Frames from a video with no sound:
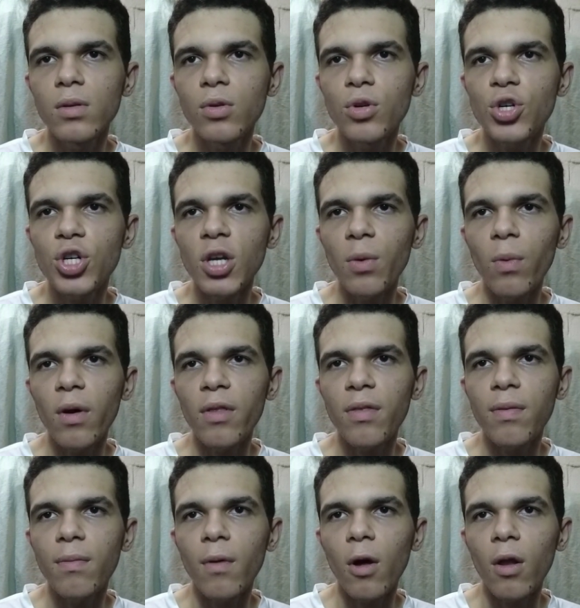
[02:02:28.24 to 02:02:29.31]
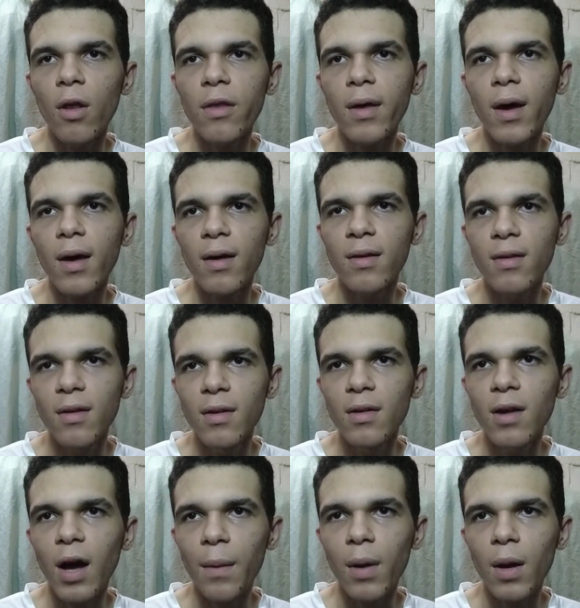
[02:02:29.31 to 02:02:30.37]
to cheat with all that.
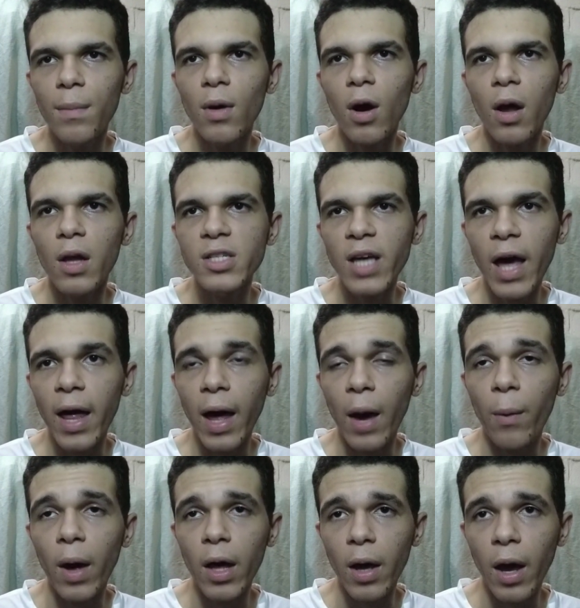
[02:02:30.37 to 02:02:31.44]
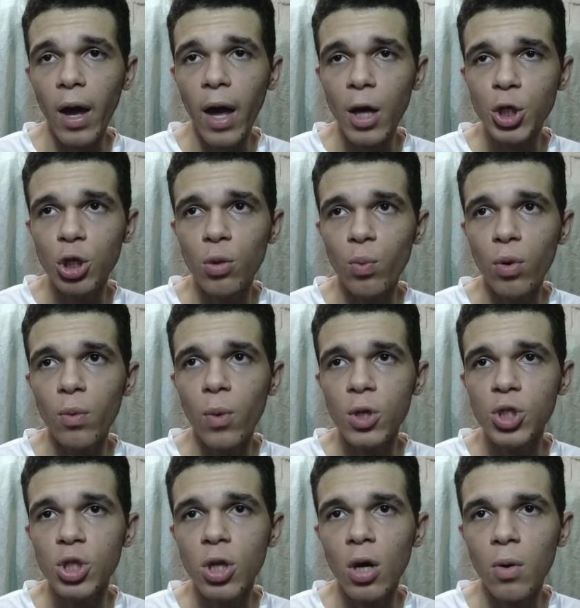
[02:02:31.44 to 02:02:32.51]
I'm gonna be honest. I, I, I actually would
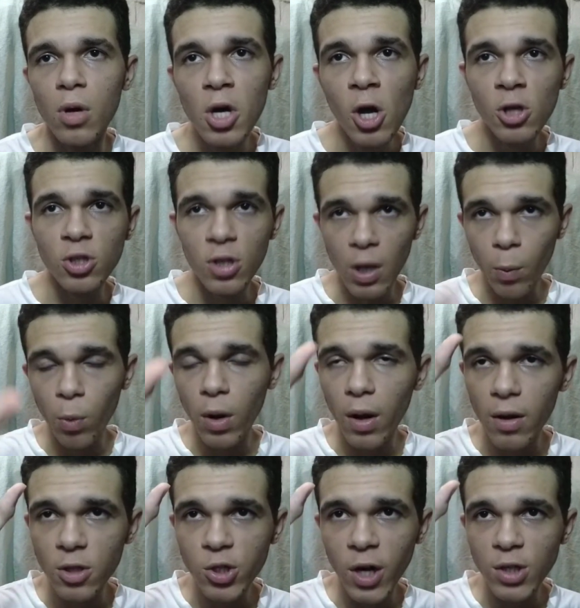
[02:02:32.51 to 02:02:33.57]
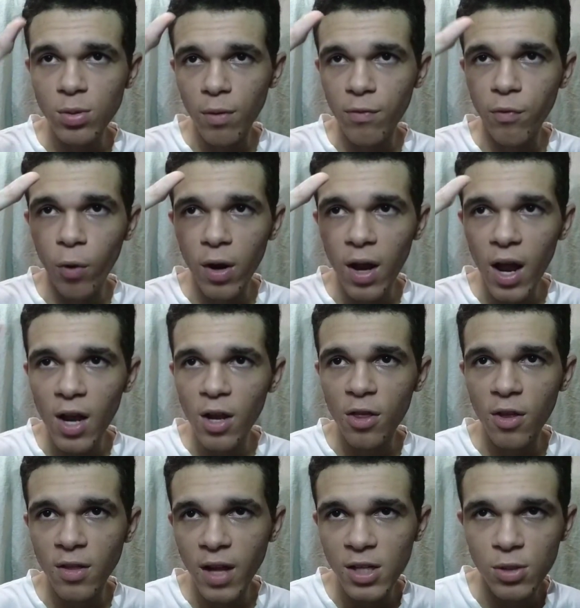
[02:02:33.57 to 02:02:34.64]
want to know. So then would try to avoid
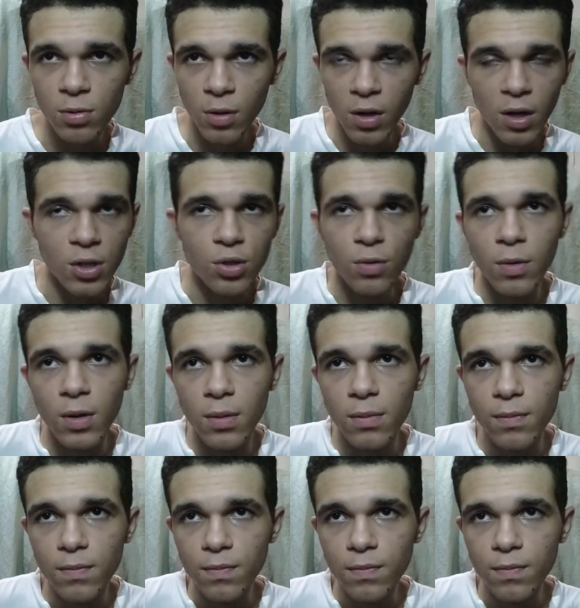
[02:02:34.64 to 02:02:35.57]
anything that's related to it.